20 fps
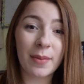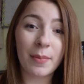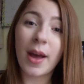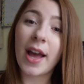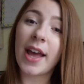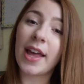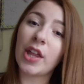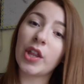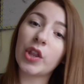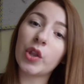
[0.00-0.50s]

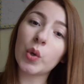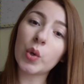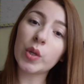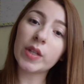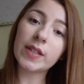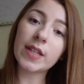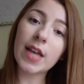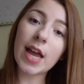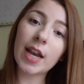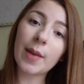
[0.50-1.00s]
my
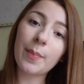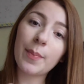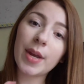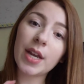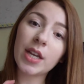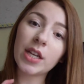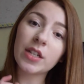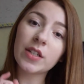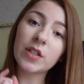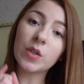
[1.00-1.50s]
thoughts and
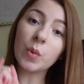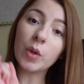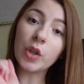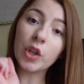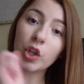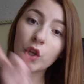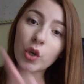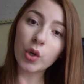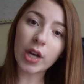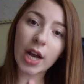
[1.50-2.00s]
opinions
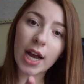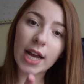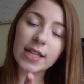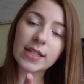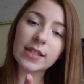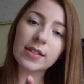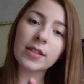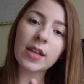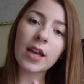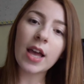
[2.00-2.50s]
with you
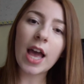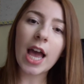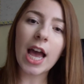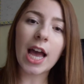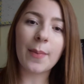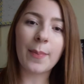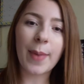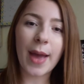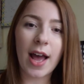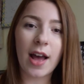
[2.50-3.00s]
guys
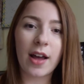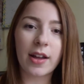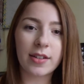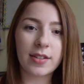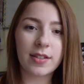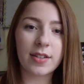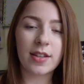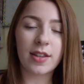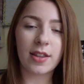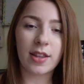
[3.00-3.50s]

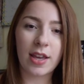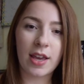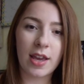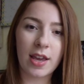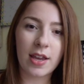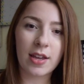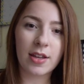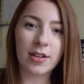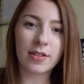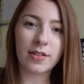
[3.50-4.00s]
about
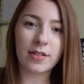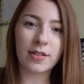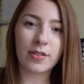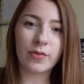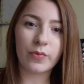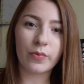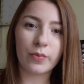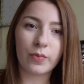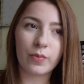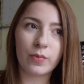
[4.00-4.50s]
the
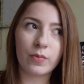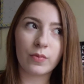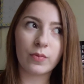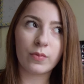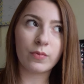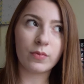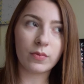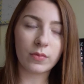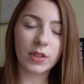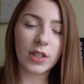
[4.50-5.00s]

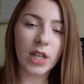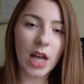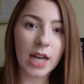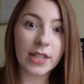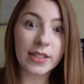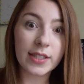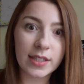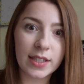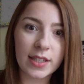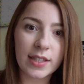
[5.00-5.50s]

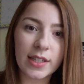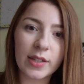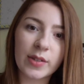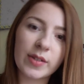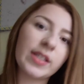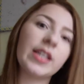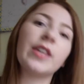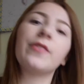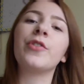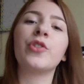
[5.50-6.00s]
last
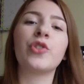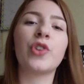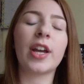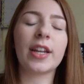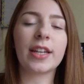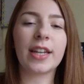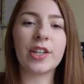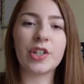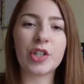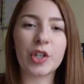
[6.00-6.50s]
DLC for
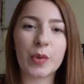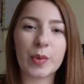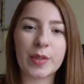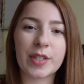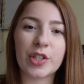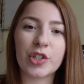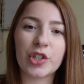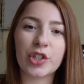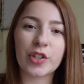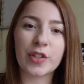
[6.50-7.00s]
Dragon Age
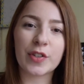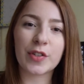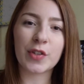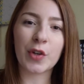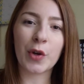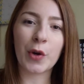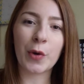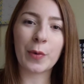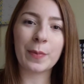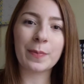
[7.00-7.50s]
Inquisition.
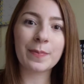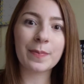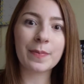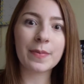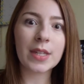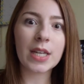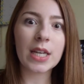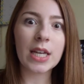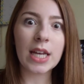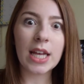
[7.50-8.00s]
So
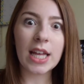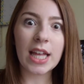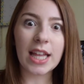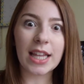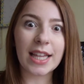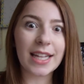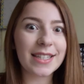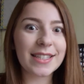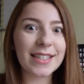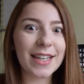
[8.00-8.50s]

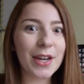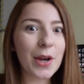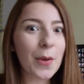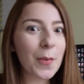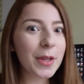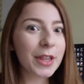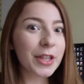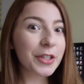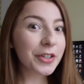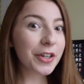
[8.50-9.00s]
let's get on
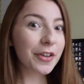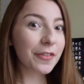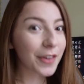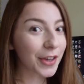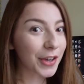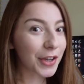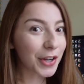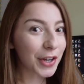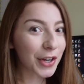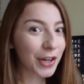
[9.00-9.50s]
with the
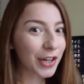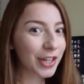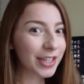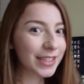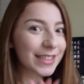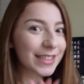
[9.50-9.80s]
review.